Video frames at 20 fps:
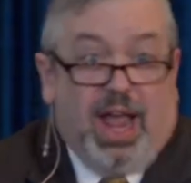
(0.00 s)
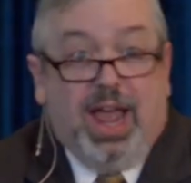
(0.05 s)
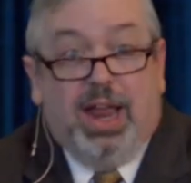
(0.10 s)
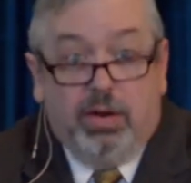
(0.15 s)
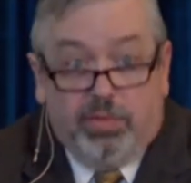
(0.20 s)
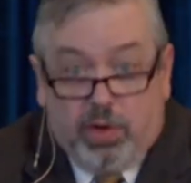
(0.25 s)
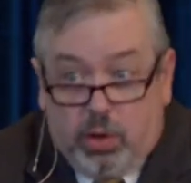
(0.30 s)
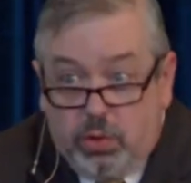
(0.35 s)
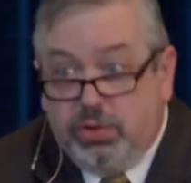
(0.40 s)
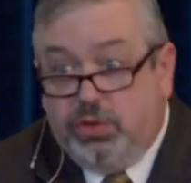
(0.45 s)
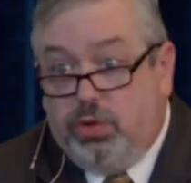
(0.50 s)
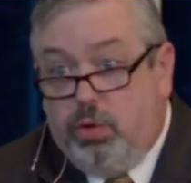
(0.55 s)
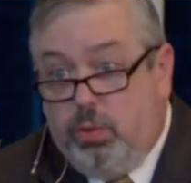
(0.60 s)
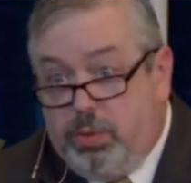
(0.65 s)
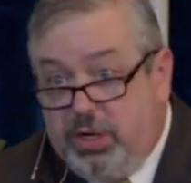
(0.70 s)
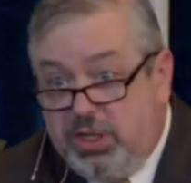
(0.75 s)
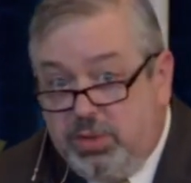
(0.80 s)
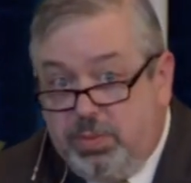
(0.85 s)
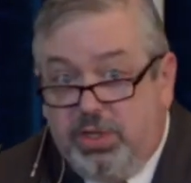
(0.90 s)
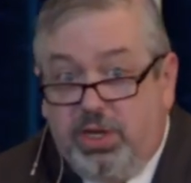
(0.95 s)
and of Old School
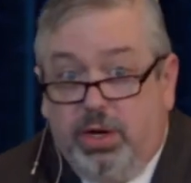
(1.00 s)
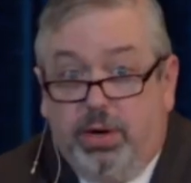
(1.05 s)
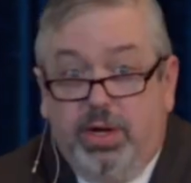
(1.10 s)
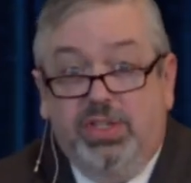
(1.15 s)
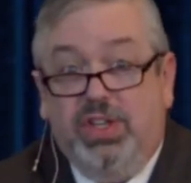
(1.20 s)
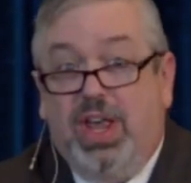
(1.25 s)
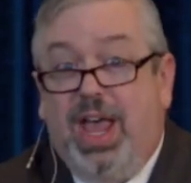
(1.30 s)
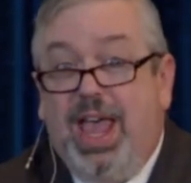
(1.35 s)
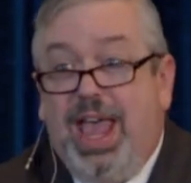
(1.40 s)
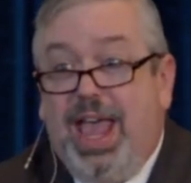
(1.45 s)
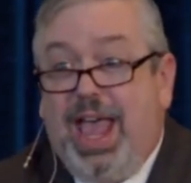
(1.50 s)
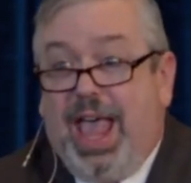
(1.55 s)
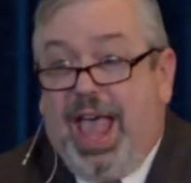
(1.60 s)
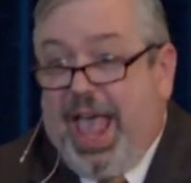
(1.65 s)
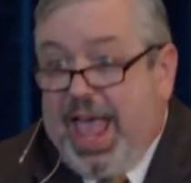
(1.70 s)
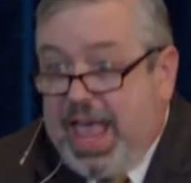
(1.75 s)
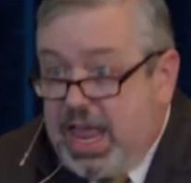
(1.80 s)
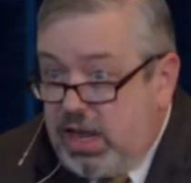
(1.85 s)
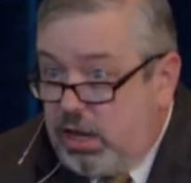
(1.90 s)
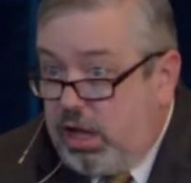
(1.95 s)
Presbyterians
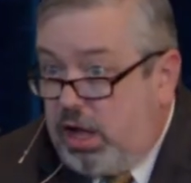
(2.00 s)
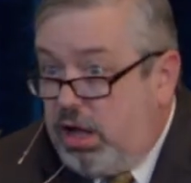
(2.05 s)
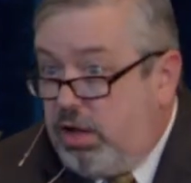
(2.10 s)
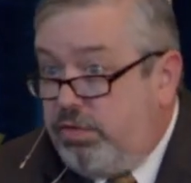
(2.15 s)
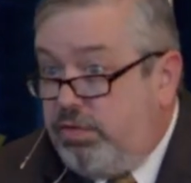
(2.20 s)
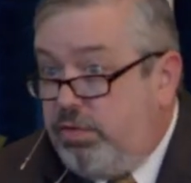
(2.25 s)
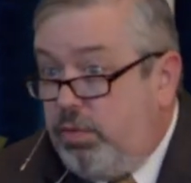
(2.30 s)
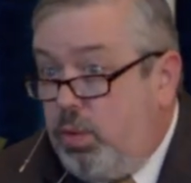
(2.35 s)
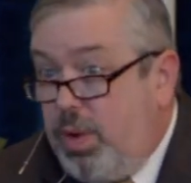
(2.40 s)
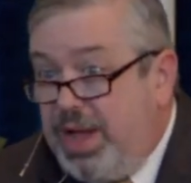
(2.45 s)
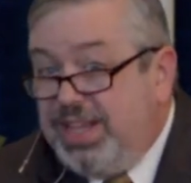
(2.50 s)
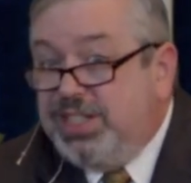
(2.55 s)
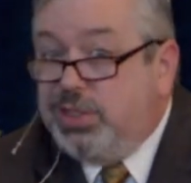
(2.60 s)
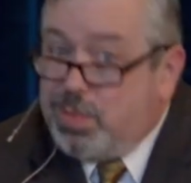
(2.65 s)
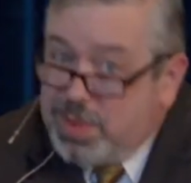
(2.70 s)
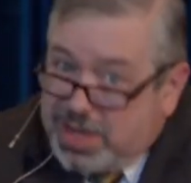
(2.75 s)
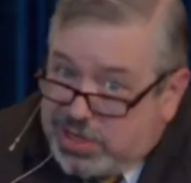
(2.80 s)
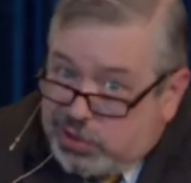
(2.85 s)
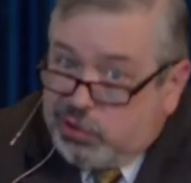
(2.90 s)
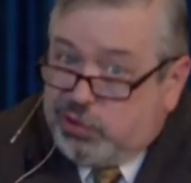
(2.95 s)
and of
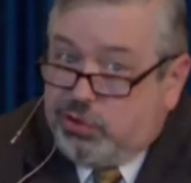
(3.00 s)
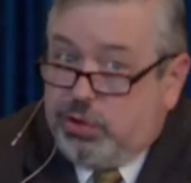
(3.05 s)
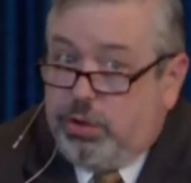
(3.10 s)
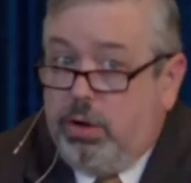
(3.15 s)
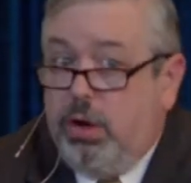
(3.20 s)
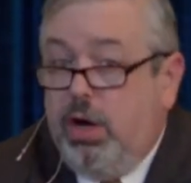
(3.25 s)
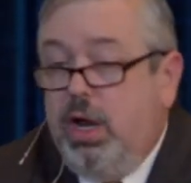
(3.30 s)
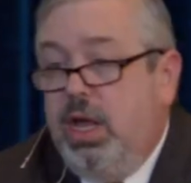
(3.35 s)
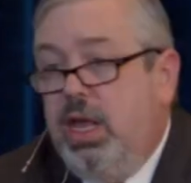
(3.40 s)
Westminster,